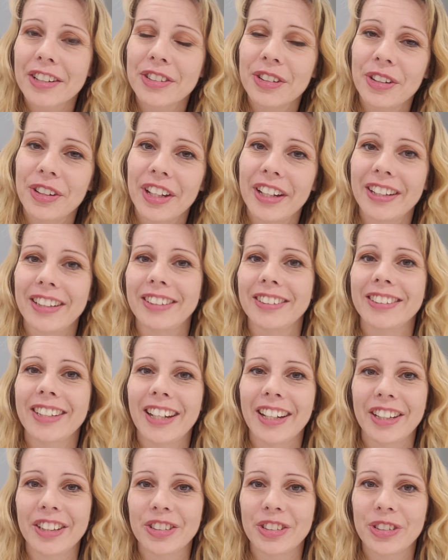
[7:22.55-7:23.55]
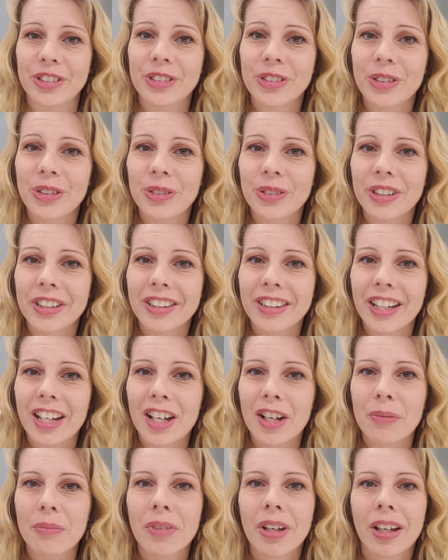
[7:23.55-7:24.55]
so they can take it to school with
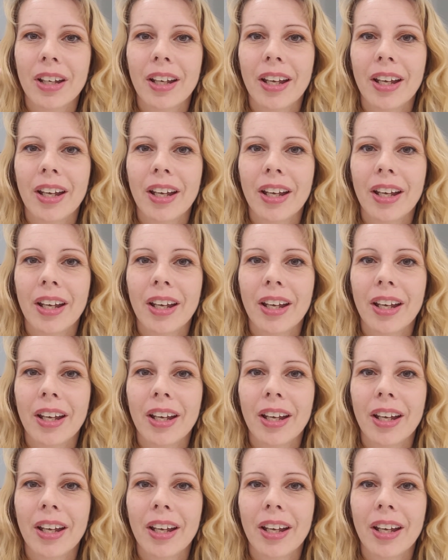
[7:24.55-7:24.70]
them.